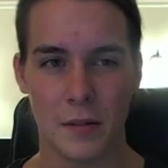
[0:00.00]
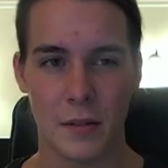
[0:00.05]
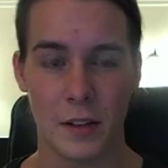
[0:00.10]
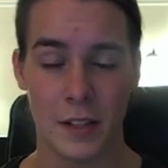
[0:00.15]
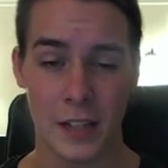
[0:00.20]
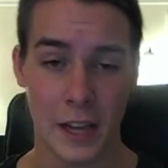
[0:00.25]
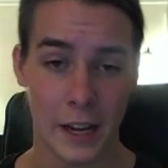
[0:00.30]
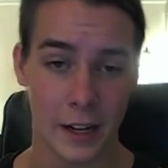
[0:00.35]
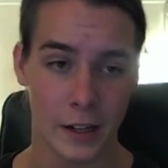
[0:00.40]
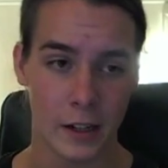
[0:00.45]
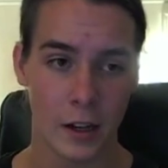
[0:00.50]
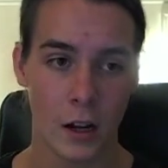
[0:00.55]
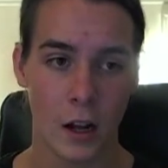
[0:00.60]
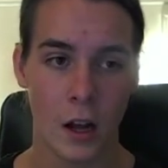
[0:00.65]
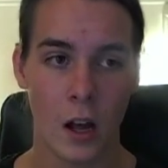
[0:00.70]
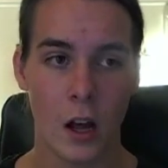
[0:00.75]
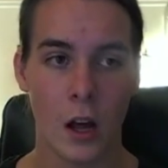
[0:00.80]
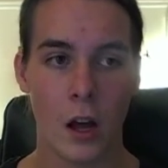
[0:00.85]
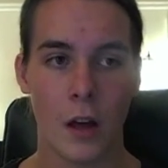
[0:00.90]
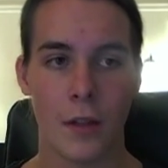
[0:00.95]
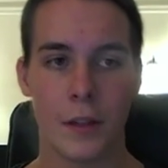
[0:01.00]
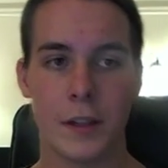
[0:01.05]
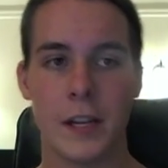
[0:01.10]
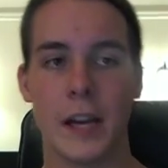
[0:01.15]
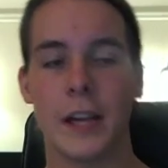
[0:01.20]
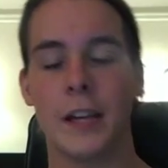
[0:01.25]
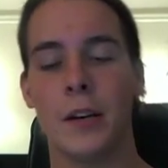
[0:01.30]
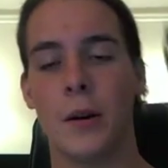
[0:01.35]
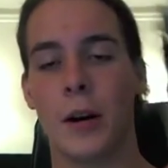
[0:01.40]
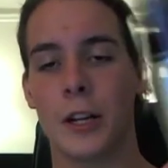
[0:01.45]
the tank. The
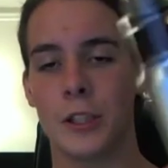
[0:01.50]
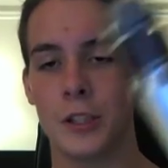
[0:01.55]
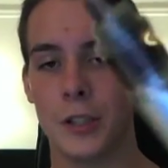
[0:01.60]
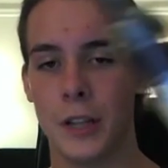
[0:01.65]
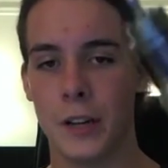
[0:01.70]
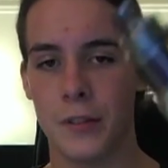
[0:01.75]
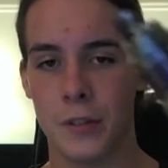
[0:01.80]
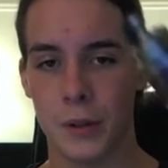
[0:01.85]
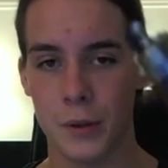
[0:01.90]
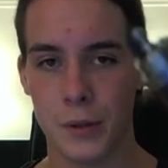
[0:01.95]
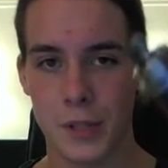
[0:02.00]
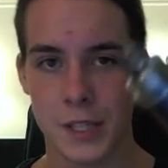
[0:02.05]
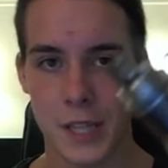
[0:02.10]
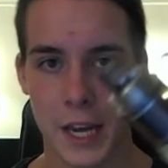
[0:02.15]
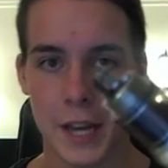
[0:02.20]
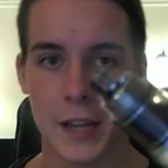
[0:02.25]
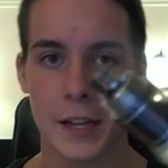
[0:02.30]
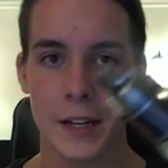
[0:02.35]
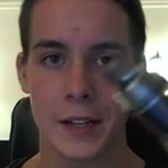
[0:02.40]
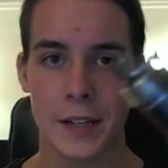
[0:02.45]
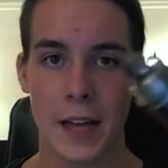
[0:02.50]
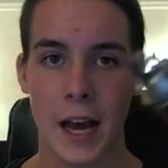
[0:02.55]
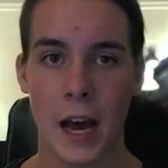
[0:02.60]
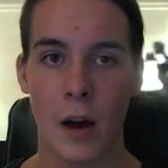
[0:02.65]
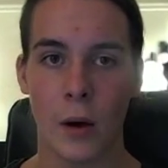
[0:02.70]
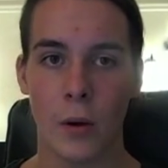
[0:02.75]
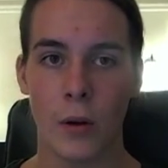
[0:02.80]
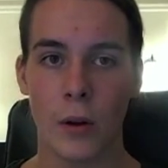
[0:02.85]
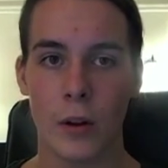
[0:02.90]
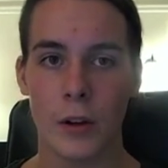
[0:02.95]
tank, you actually have to sand it
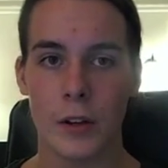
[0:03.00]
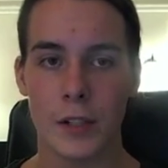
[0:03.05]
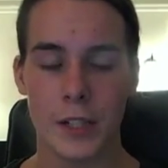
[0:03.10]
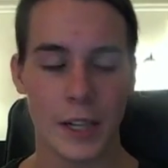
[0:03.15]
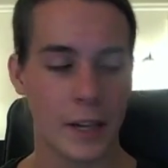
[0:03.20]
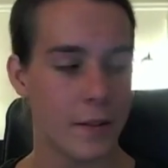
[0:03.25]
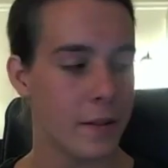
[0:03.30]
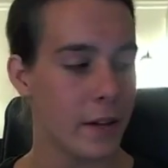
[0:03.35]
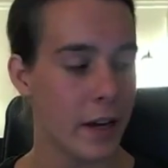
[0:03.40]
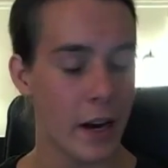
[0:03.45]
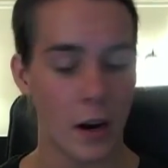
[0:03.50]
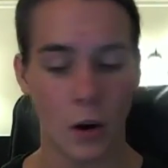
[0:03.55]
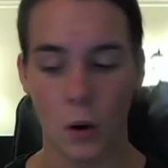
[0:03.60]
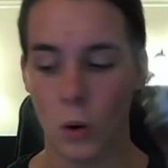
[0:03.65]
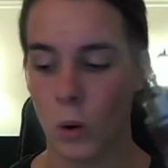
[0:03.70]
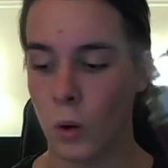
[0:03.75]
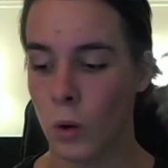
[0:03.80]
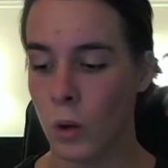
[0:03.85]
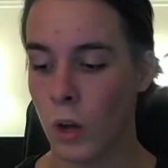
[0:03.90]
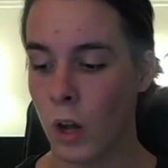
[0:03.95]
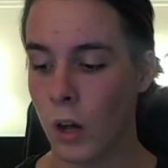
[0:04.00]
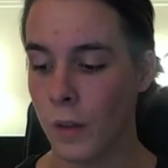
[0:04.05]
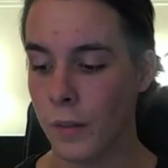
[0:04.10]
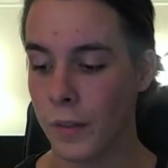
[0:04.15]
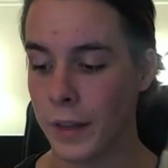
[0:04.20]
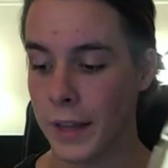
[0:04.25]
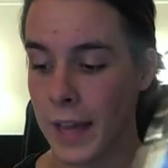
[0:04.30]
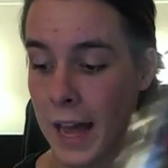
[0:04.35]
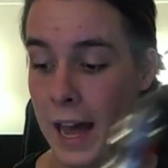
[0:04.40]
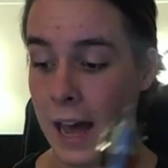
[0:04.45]
down to get the air hole on
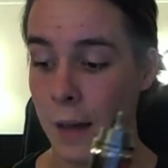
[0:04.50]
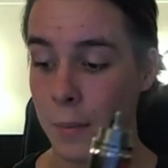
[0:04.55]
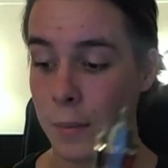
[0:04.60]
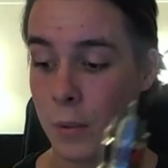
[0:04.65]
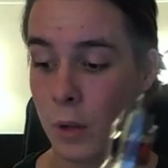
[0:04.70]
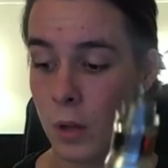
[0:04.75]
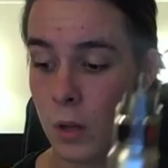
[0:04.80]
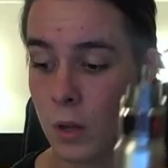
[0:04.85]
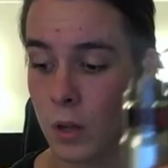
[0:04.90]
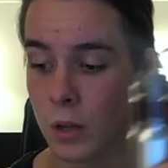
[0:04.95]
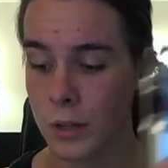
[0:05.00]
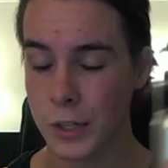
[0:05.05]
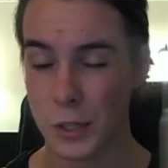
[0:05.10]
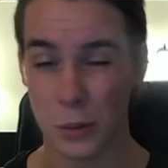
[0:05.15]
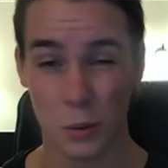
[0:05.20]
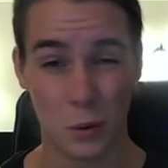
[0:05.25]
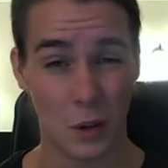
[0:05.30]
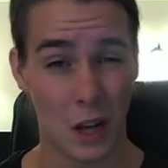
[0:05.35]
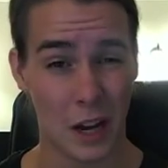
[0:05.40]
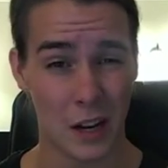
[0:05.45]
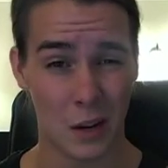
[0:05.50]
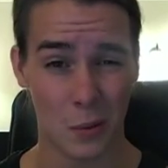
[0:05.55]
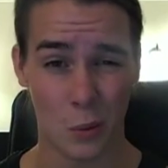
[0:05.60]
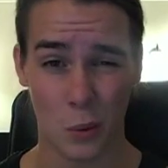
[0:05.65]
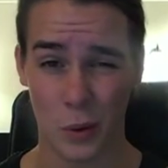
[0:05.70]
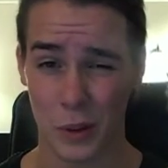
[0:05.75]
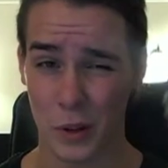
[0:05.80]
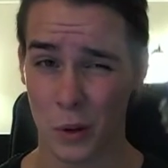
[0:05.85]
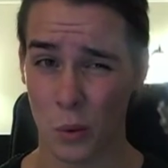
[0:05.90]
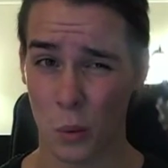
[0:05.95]
the cap to line up
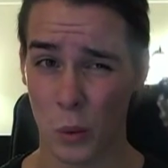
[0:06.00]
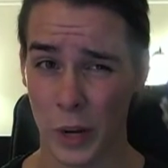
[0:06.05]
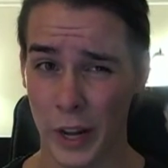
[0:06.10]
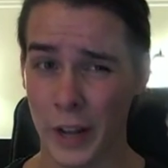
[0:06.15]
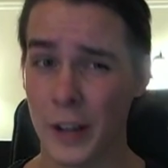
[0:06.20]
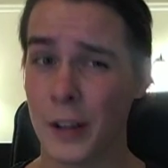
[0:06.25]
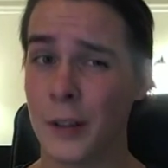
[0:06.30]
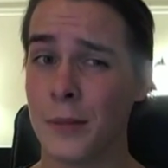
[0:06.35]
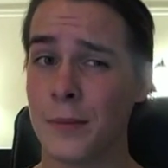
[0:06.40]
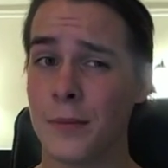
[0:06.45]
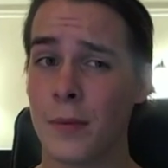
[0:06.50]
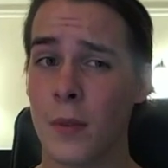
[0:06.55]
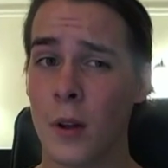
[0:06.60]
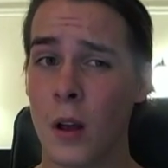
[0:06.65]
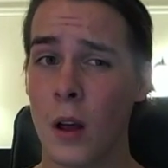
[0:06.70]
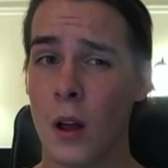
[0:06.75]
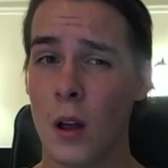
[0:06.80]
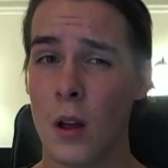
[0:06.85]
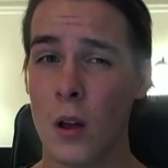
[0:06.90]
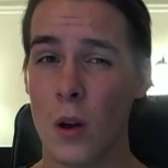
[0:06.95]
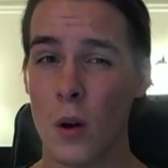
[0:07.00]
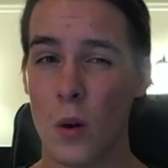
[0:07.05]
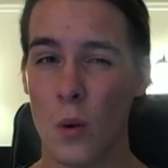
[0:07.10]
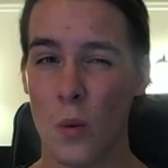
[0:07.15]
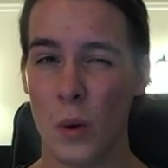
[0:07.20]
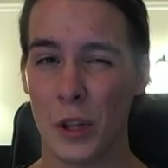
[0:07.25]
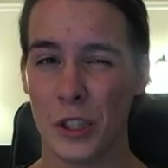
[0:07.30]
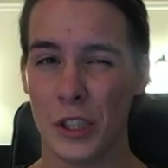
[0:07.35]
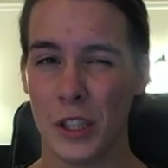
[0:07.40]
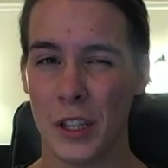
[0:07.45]
with your wick,
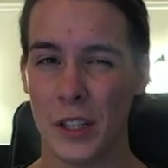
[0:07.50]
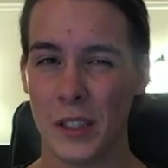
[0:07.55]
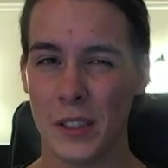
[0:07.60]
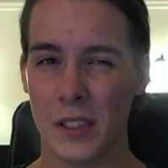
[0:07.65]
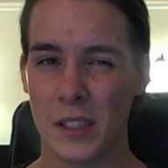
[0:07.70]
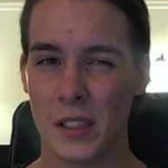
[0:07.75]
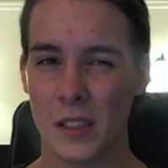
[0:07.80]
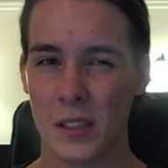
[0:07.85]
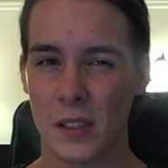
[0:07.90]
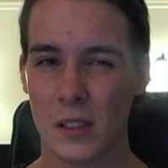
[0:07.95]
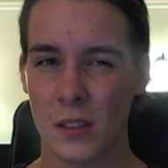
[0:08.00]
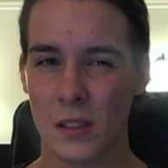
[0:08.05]
which is,